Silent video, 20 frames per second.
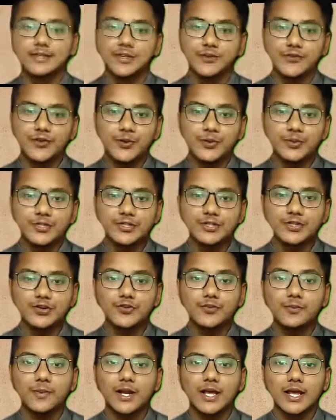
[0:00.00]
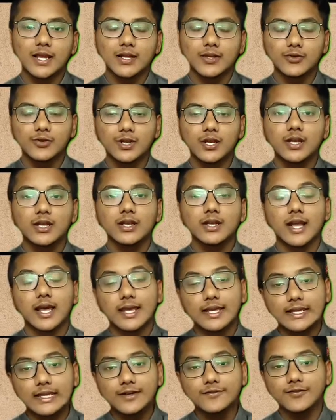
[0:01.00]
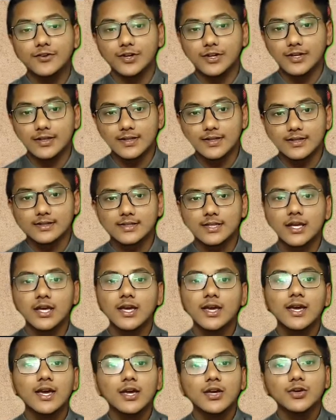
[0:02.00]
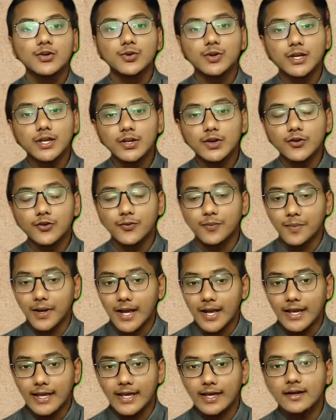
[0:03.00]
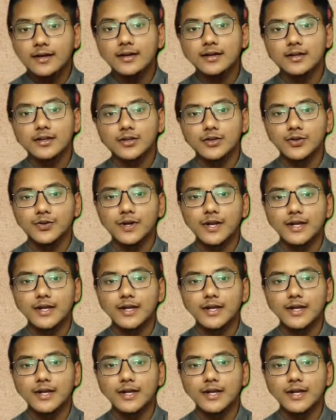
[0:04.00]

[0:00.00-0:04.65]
the formation of Malayan Union 1946. Union of Malaya, known